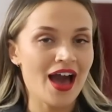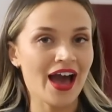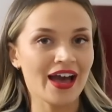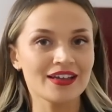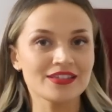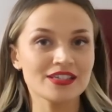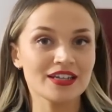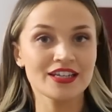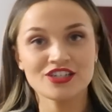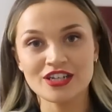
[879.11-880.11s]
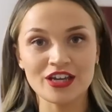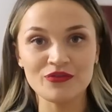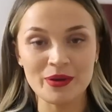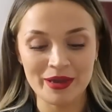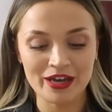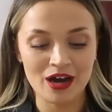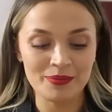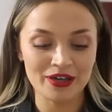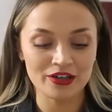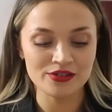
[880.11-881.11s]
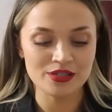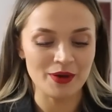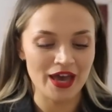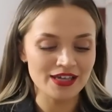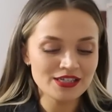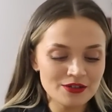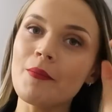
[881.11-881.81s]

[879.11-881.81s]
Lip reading: and literally take off my makeup and go to bed.